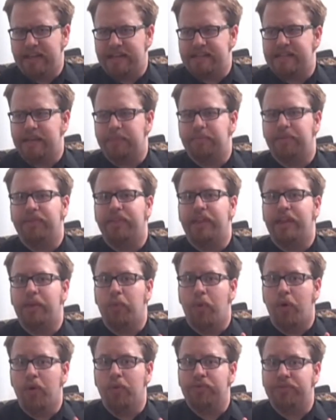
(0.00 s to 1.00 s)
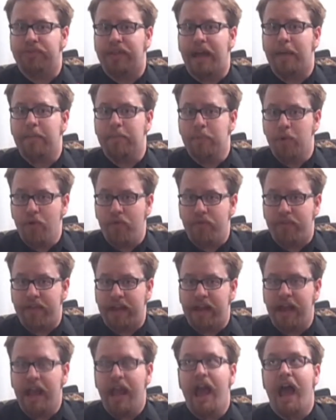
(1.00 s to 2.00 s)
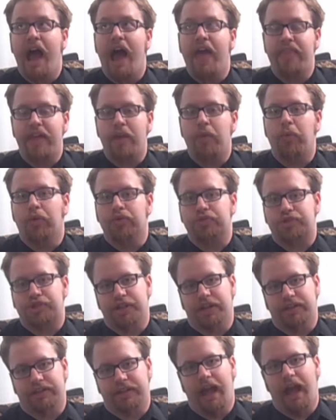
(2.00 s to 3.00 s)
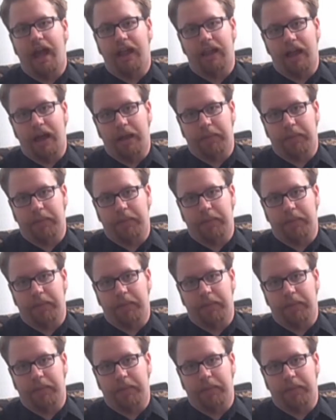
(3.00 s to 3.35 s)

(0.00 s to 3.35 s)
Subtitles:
except that they won't stop moving and they won't shut the hell